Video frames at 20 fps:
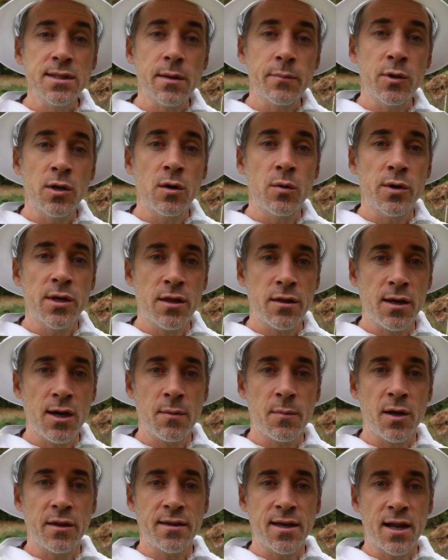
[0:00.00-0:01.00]
let me know what you think
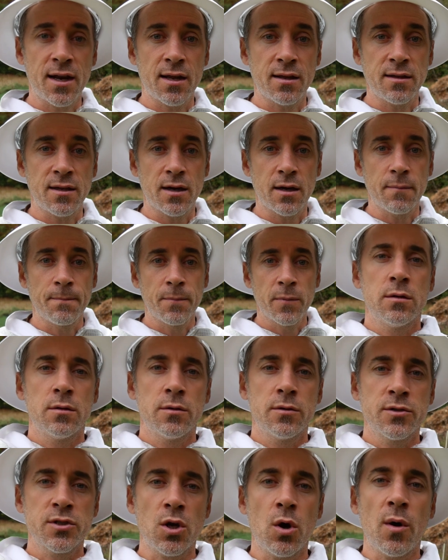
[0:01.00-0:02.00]
about that idea.
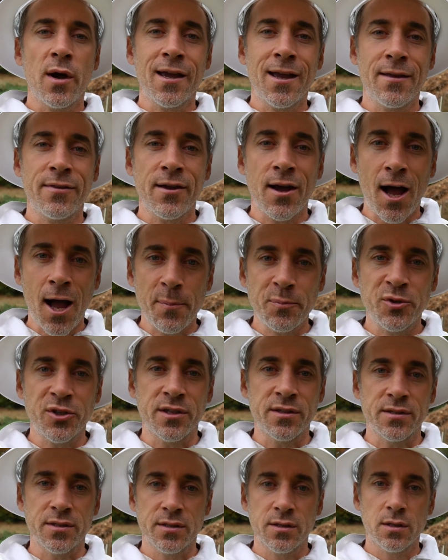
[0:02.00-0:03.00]
So again, the
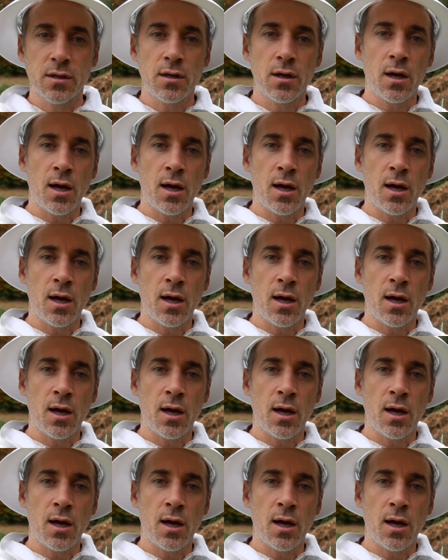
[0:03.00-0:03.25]
options,